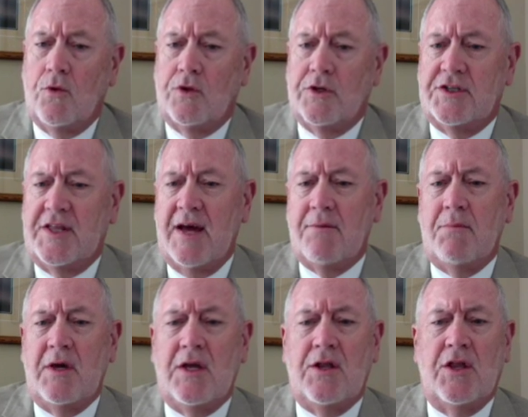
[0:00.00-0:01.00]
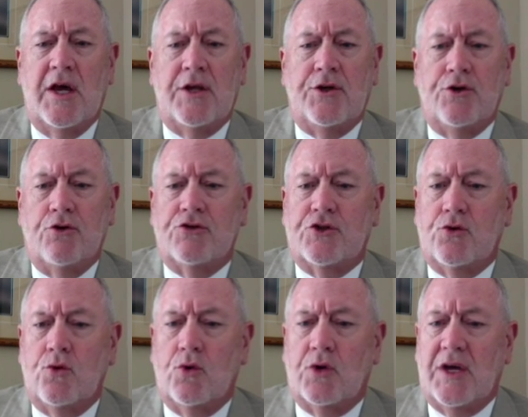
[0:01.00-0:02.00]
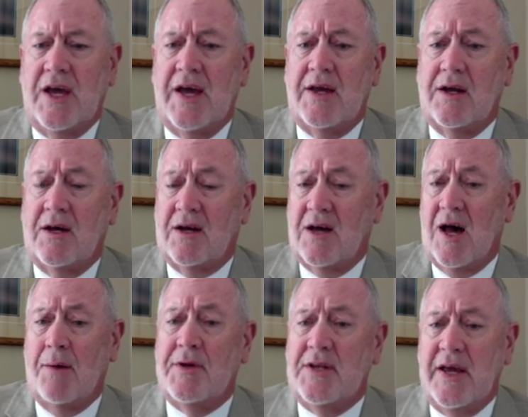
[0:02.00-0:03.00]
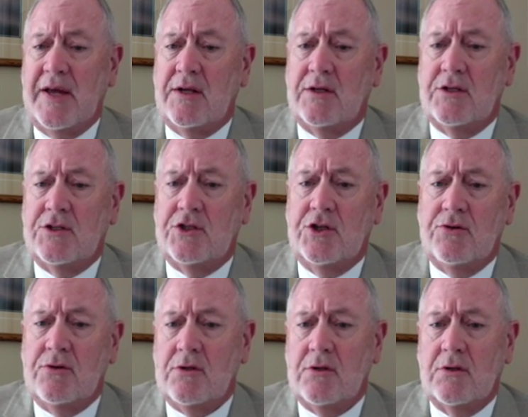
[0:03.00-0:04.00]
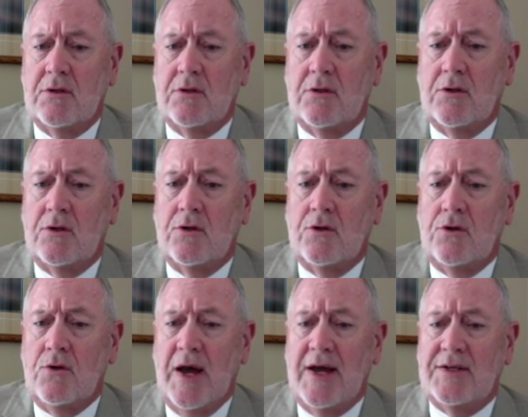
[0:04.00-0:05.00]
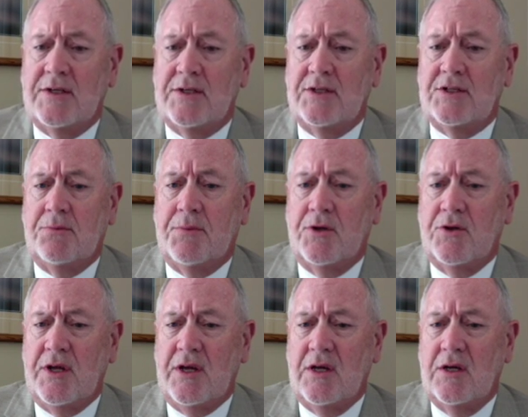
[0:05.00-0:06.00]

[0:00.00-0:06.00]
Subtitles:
Does that mean that your school can't accommodate a student who has a disability?